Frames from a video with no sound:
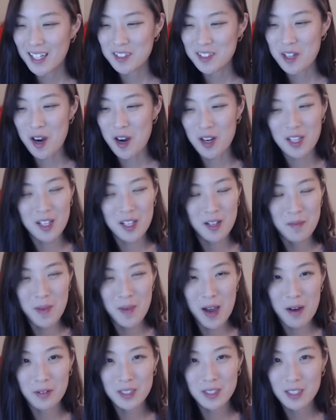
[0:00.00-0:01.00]
talking
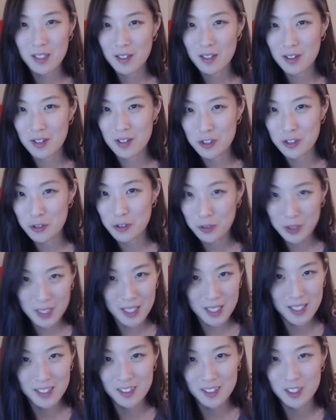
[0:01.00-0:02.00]
about the
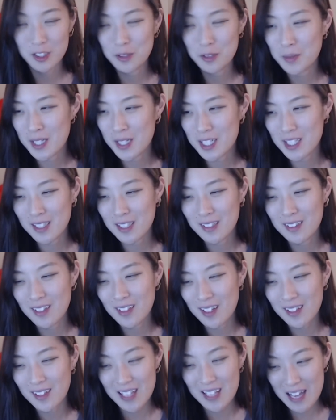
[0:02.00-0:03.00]
Jongdaeddy situation
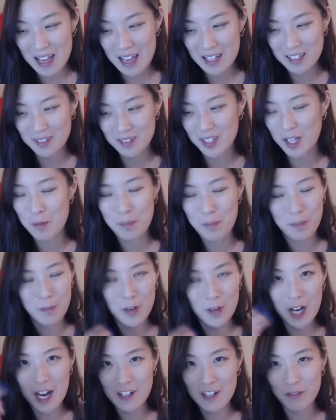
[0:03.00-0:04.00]
again, like
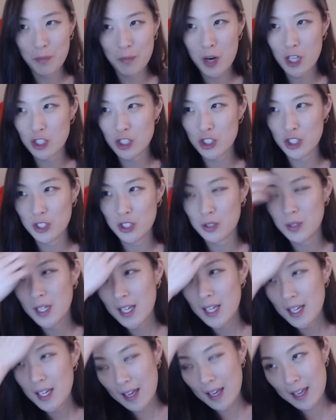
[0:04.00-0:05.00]
kind of part two
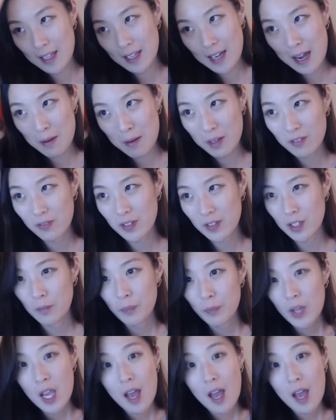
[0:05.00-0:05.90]
and how I feel.